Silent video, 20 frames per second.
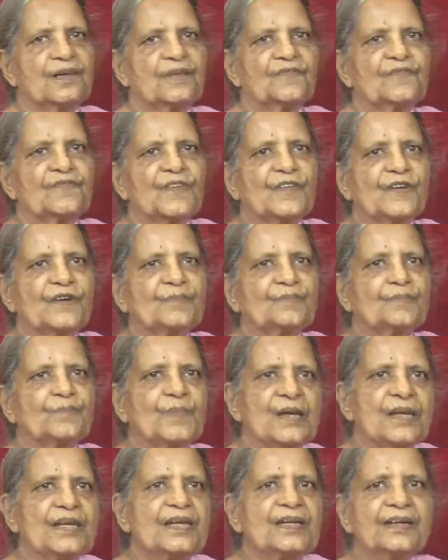one
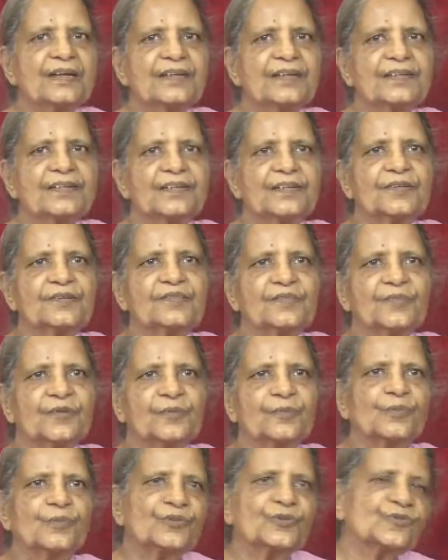main hurdle
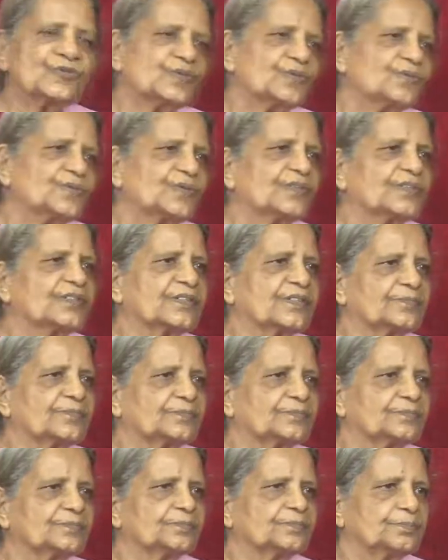for most of us,
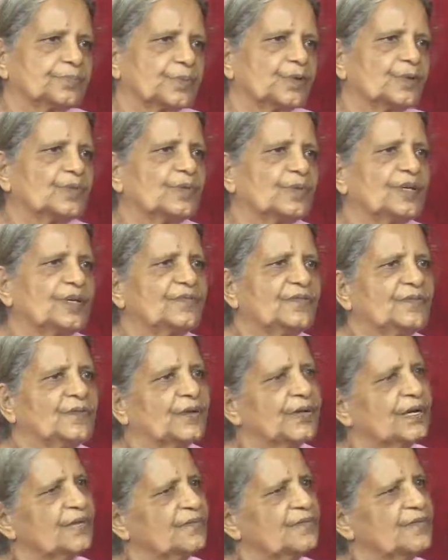probably
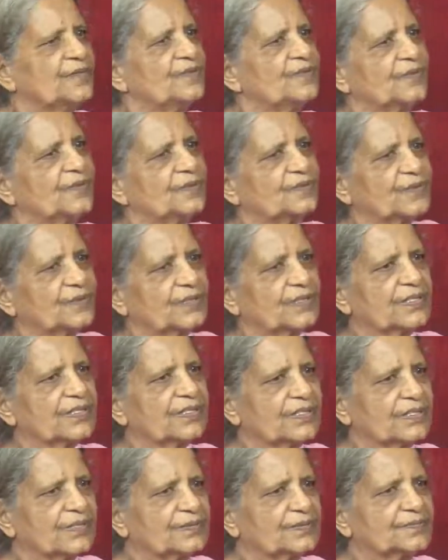for every one of
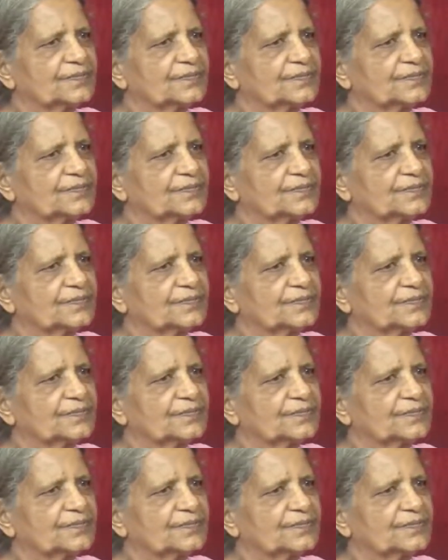us,